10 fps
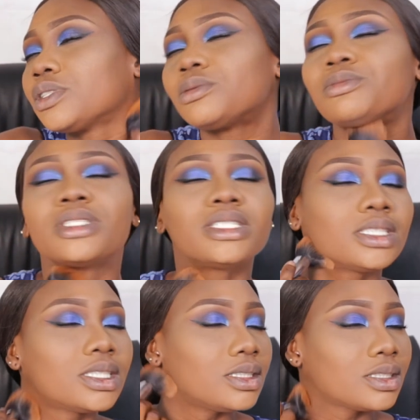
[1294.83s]
for some
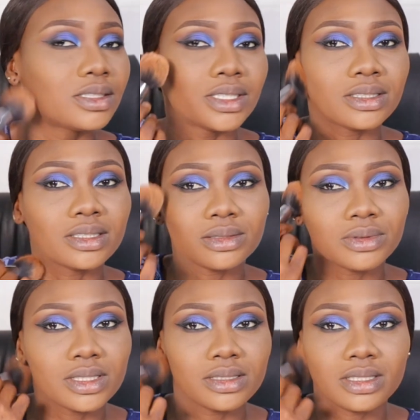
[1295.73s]
reason green doesn't
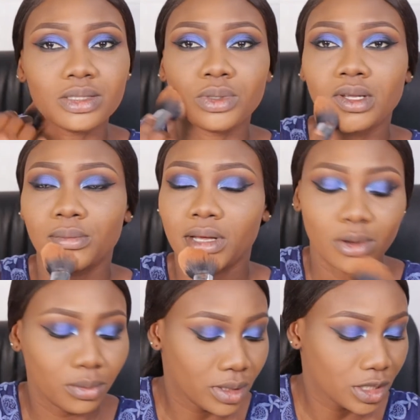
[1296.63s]
really sit well on my
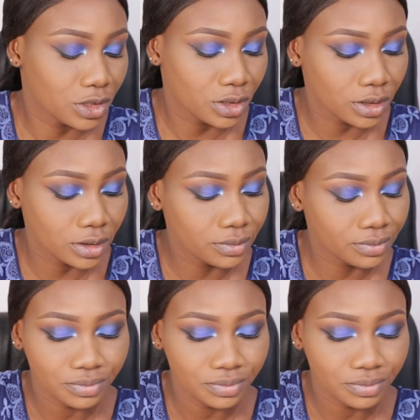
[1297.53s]
complexion,